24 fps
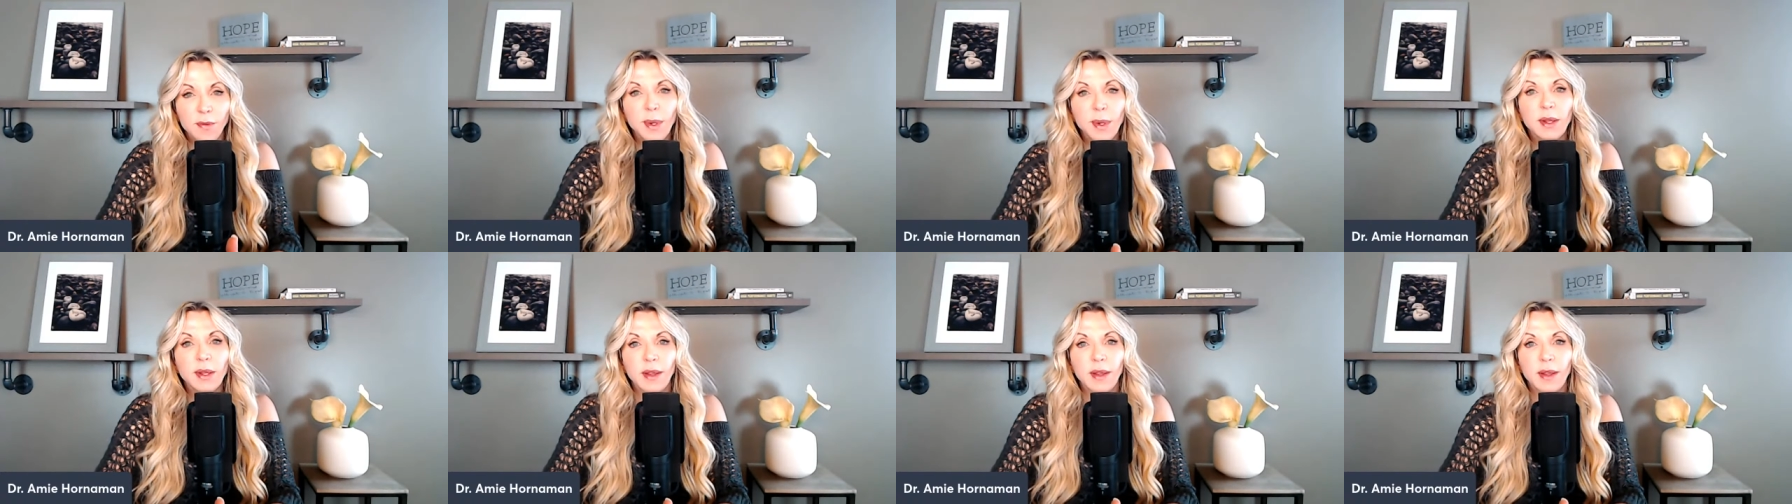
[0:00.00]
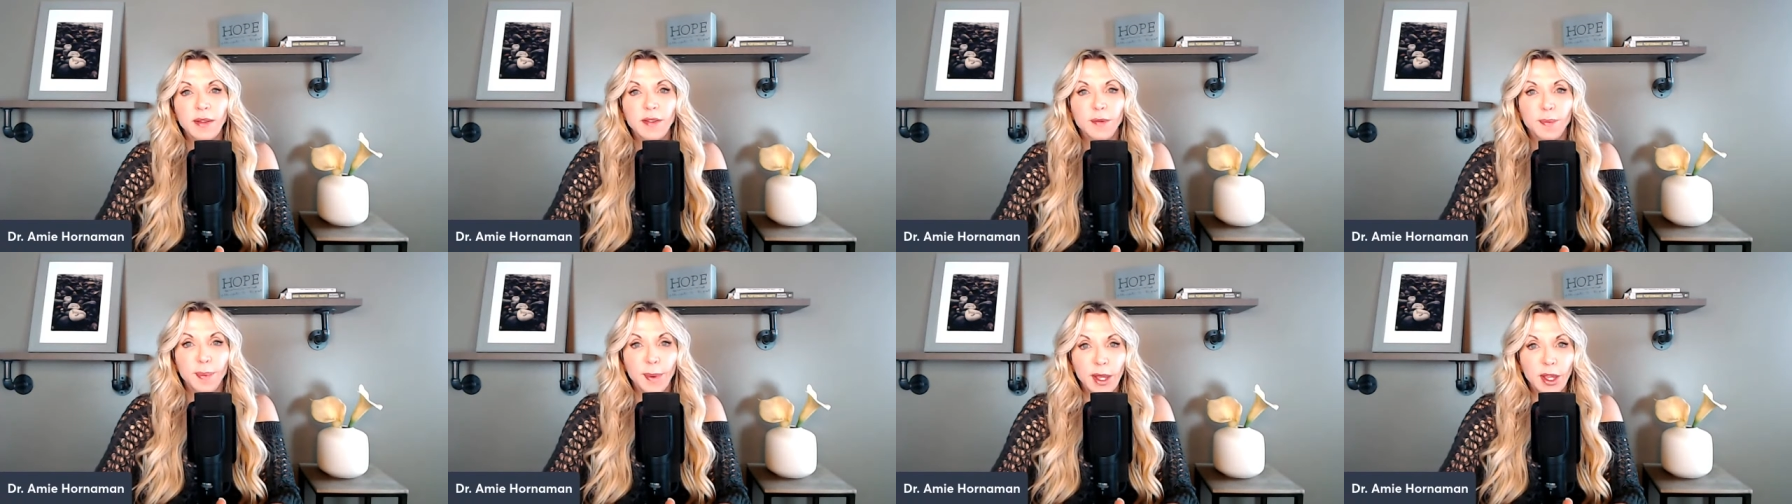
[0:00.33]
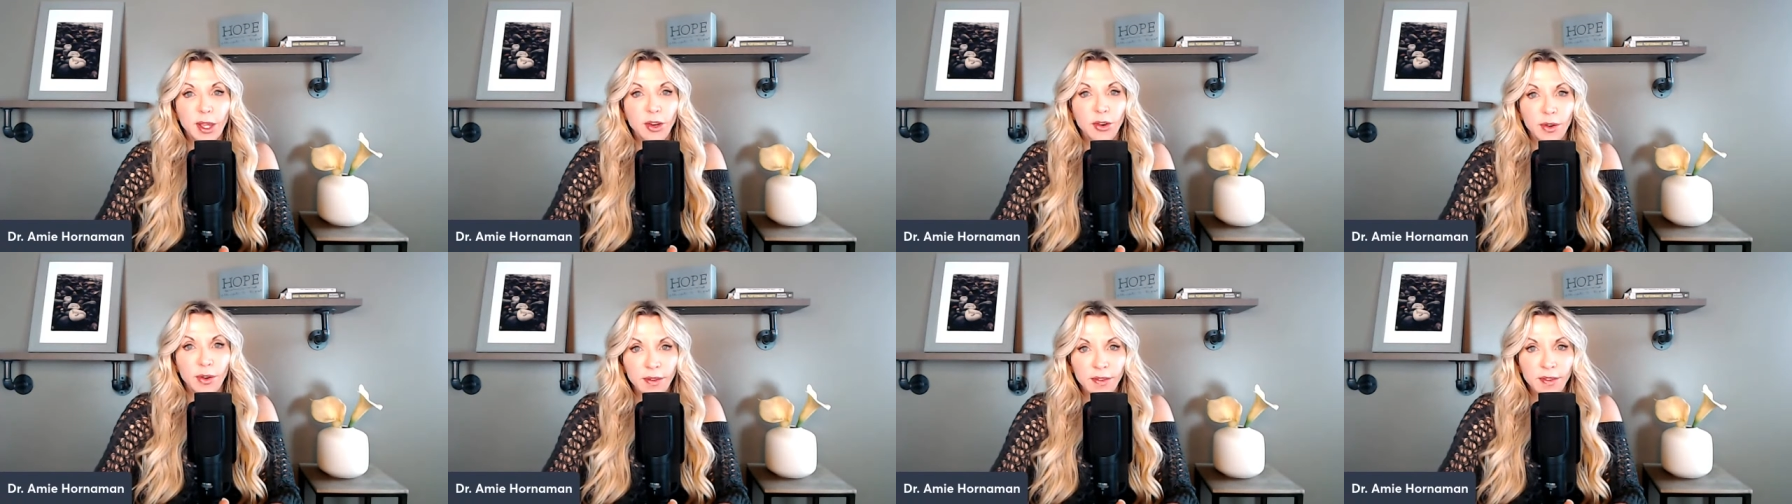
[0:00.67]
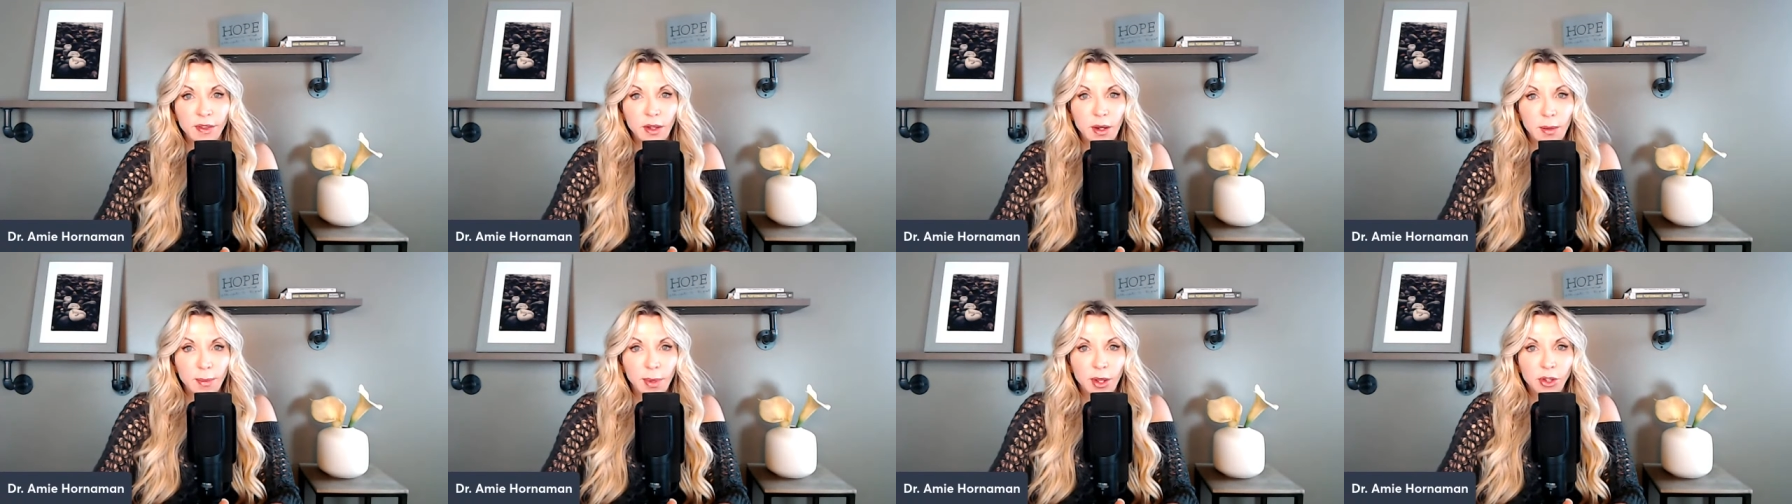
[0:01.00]
but it does spike your
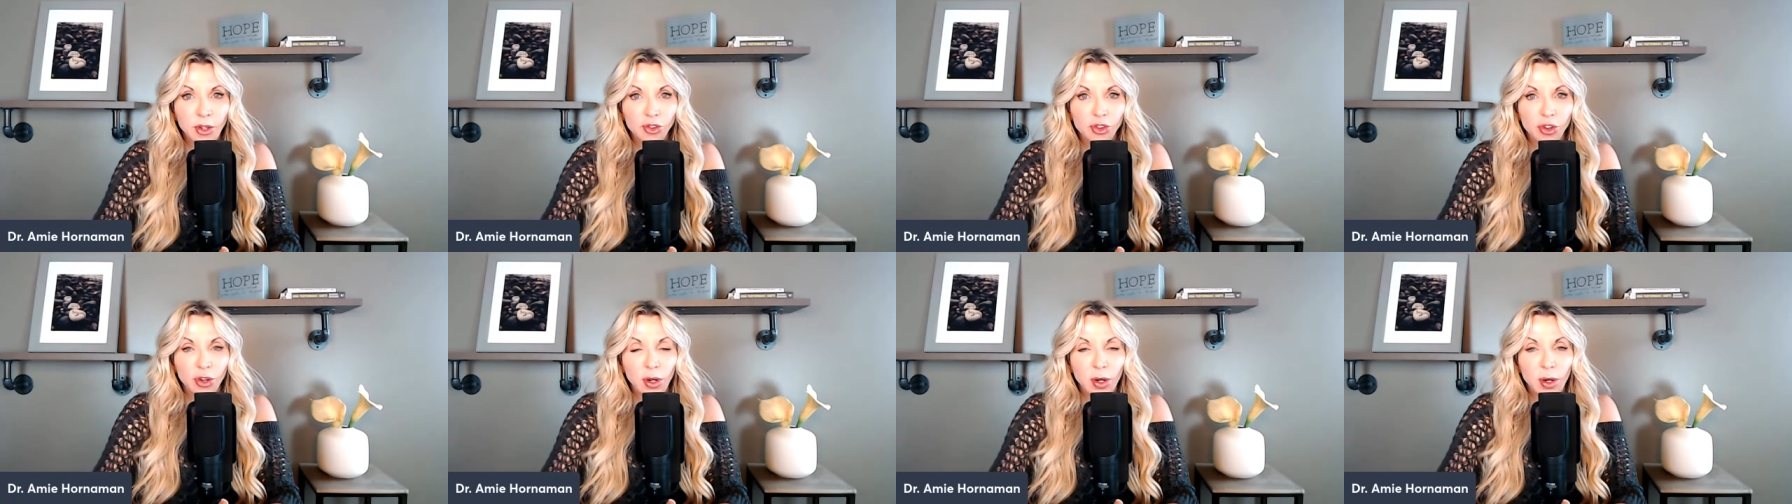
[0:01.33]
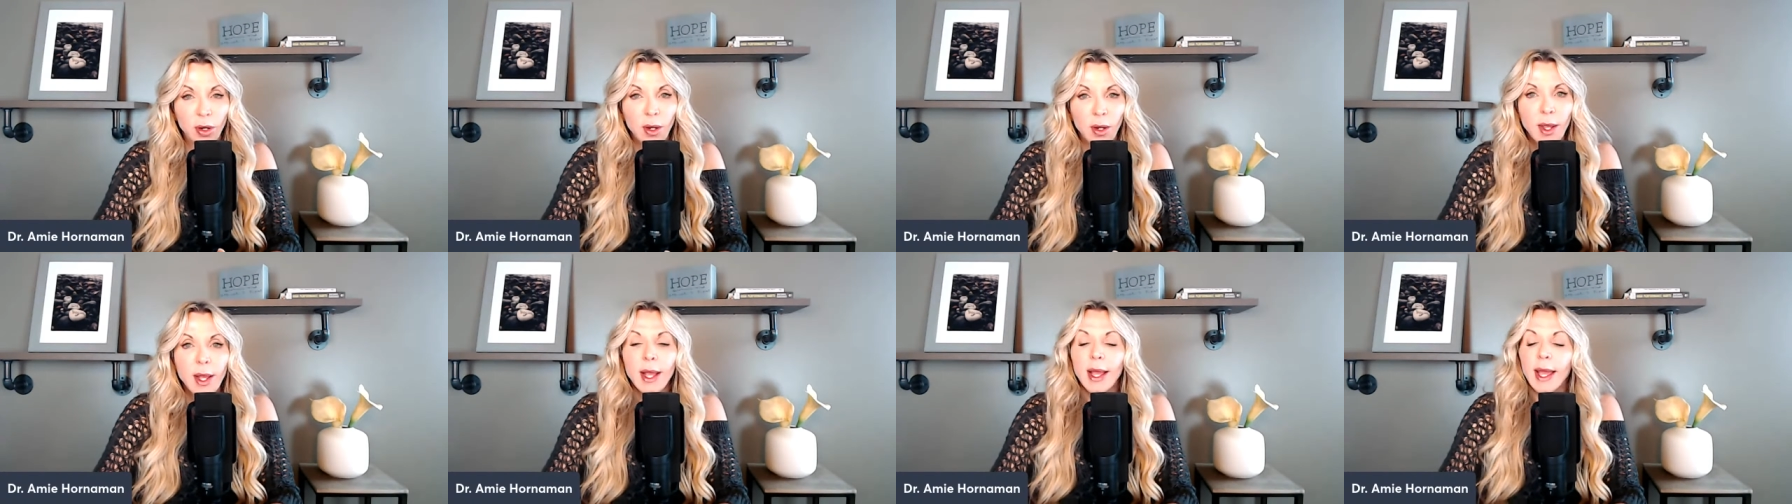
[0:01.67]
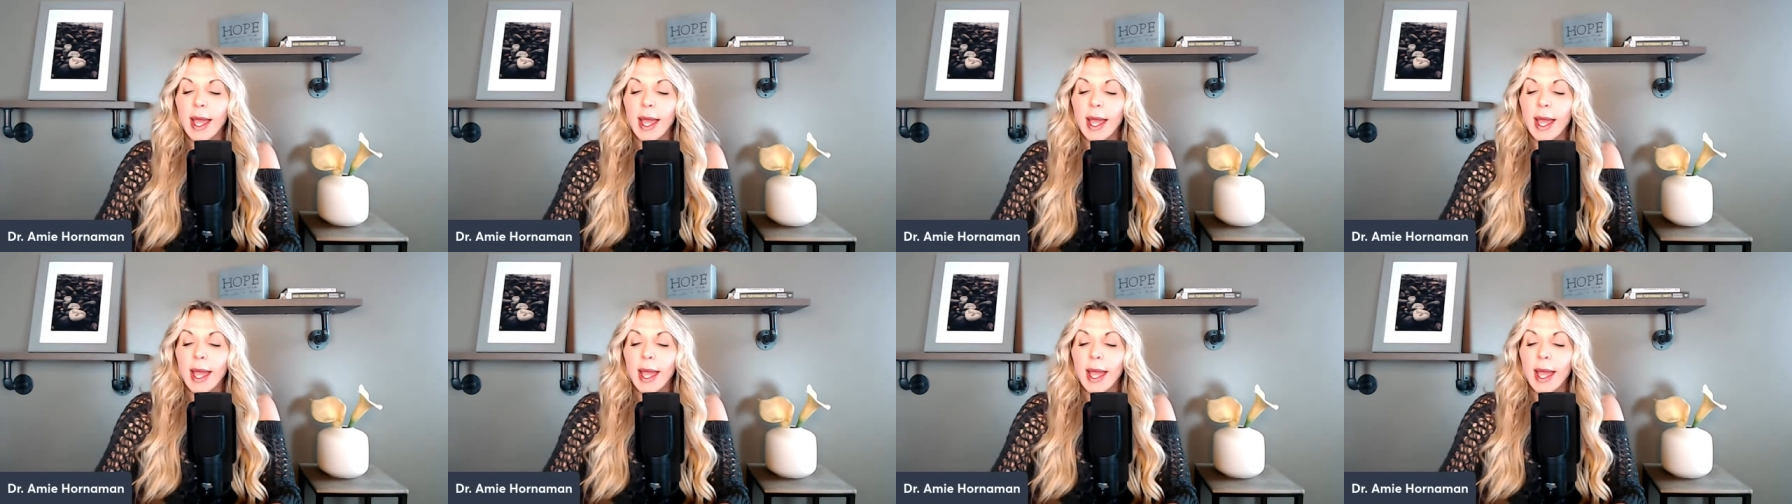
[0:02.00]
insulin and blood sugar.